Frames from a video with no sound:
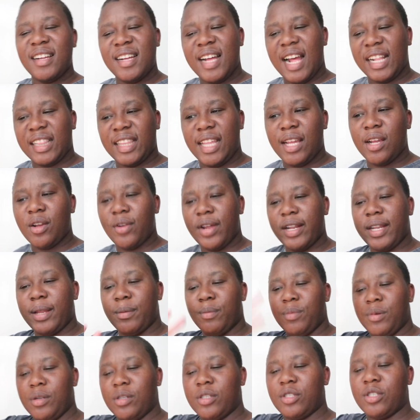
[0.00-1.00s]
I think when they
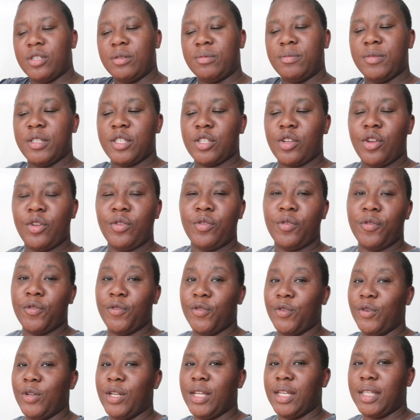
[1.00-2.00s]
blossom it's gonna
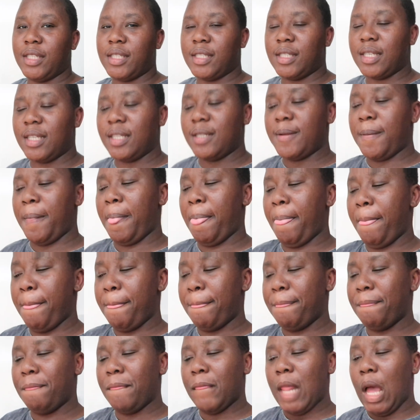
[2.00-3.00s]
full it.
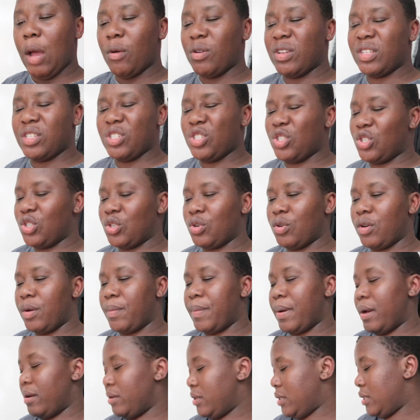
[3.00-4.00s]
I wasn't sure
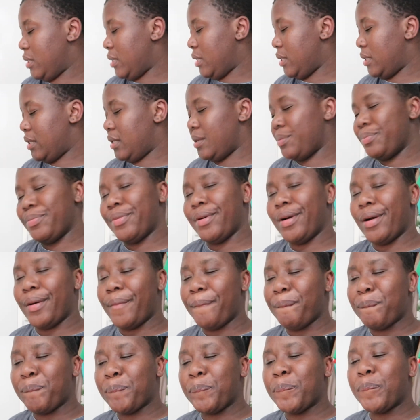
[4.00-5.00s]
about it, but
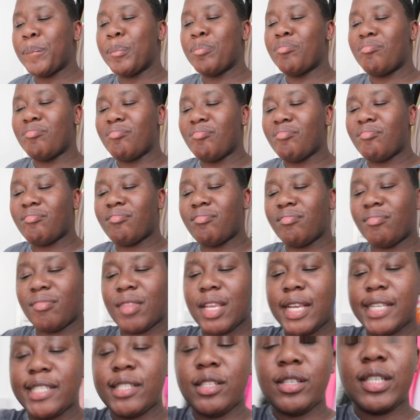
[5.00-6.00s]

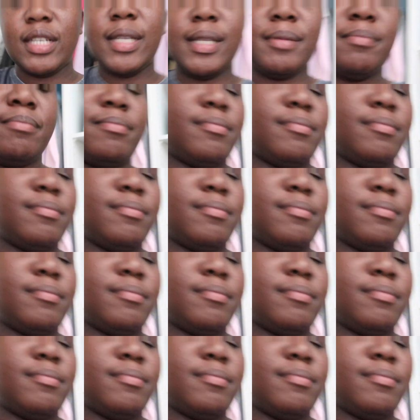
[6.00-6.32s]
it's looking